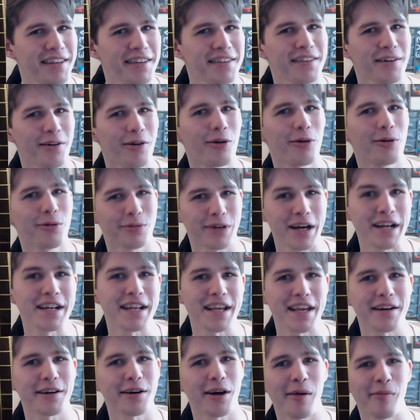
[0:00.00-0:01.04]
whole
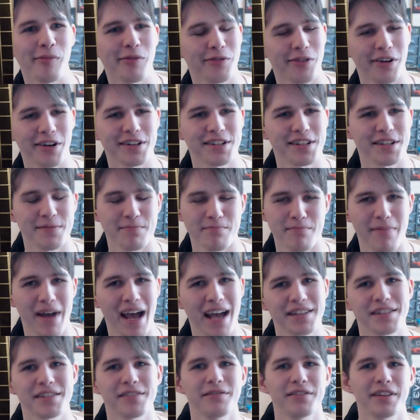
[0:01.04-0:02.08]
radiator up front is
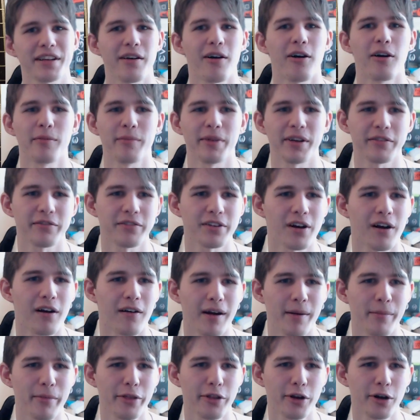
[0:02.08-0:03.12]
massively harming
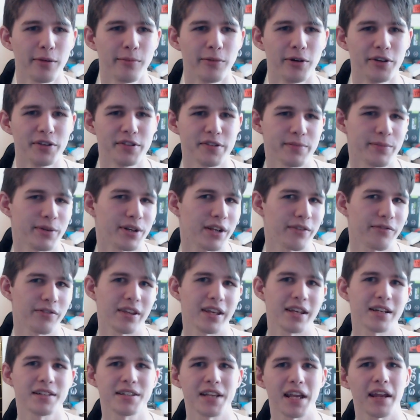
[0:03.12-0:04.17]
VRM thermals. But if
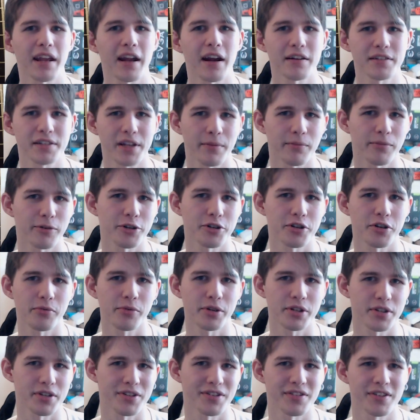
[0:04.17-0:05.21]
the intake air temperature,
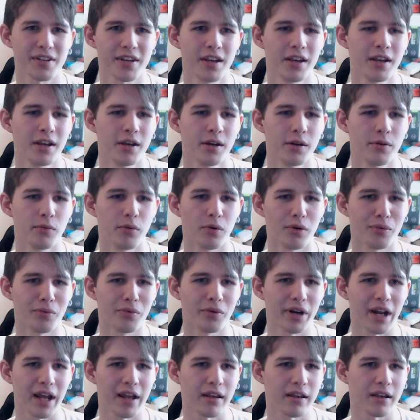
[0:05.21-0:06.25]
which is
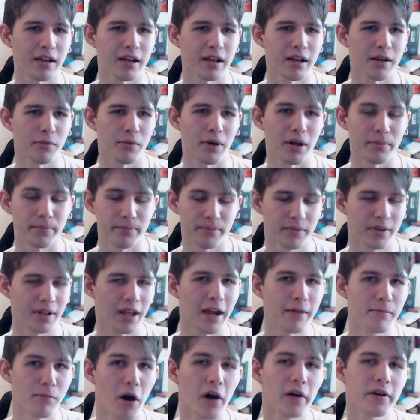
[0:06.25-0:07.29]
what
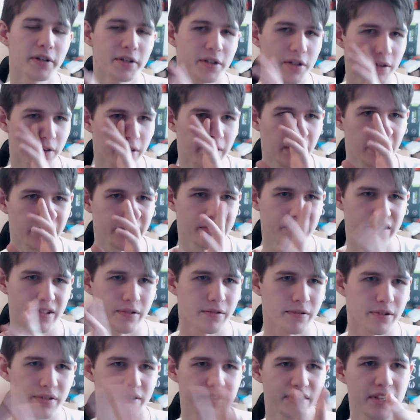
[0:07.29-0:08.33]
I monitored those,
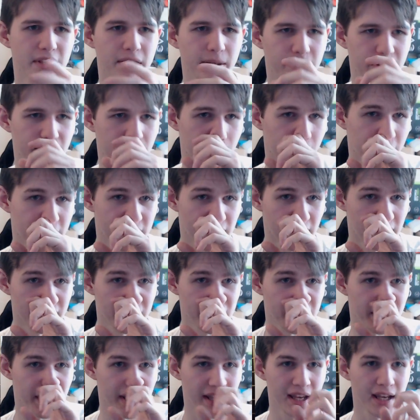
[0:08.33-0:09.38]
so you'll see them in the
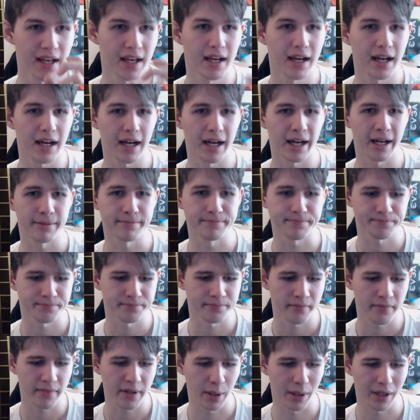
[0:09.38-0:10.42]
results.
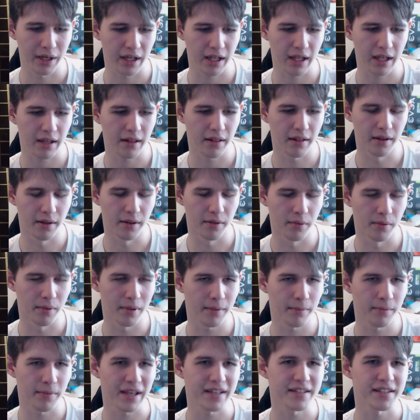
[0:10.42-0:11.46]
But
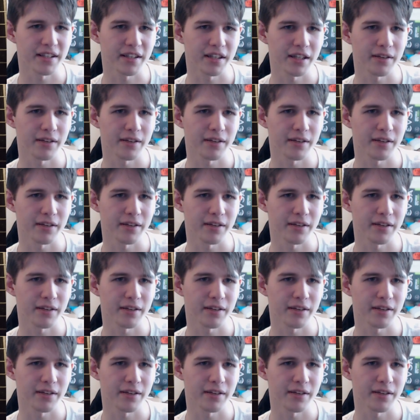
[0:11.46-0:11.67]
basically,